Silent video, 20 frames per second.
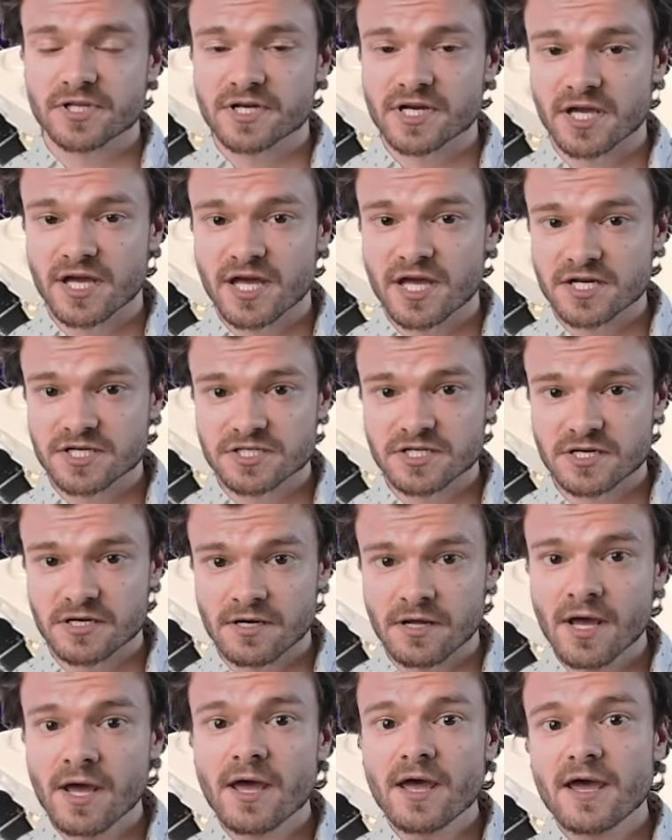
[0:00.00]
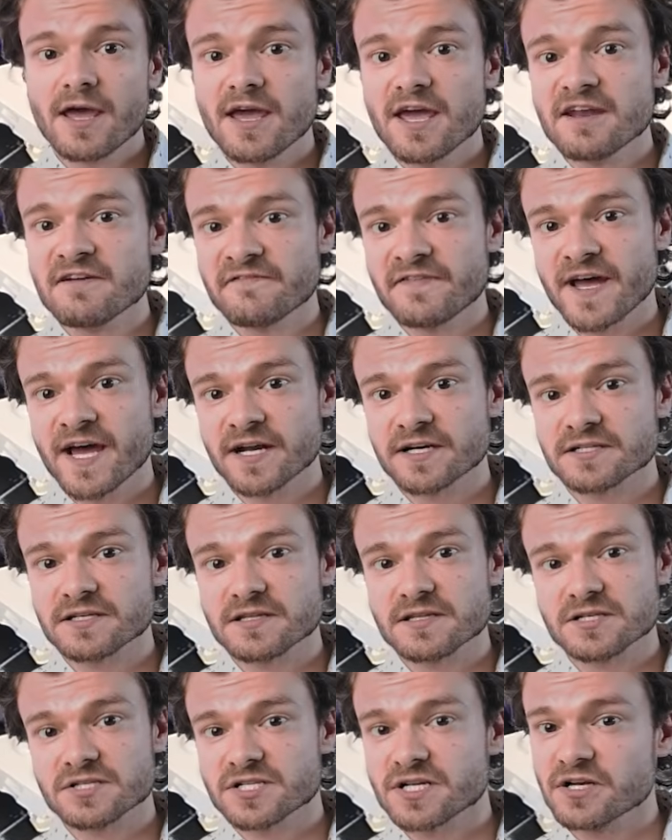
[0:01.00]
indication. In
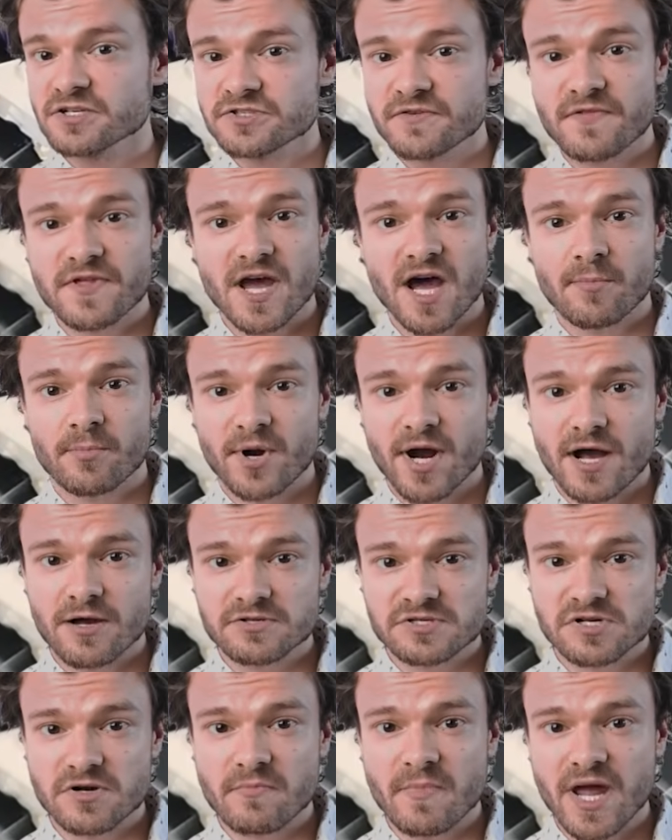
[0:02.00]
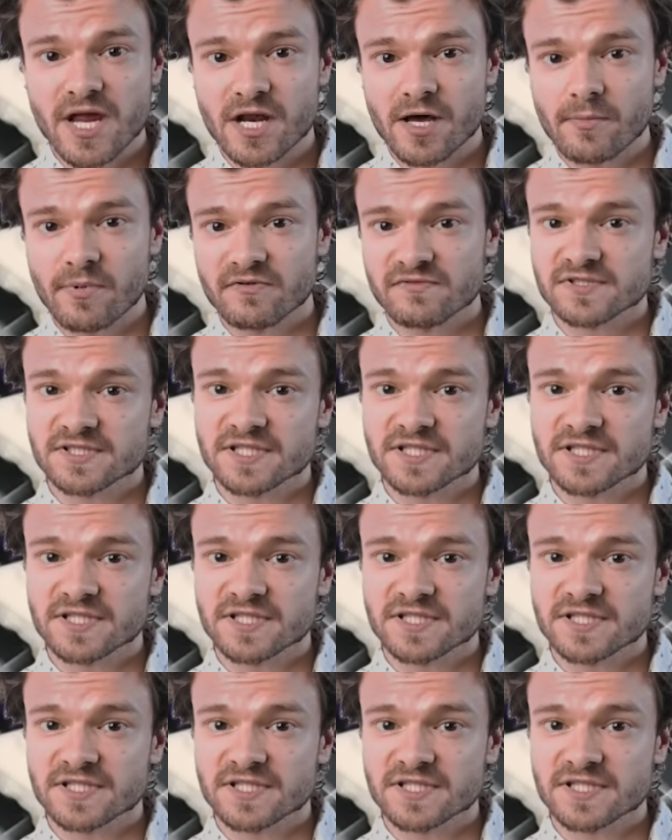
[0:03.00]
fact, the shells of the Opera House are made up of a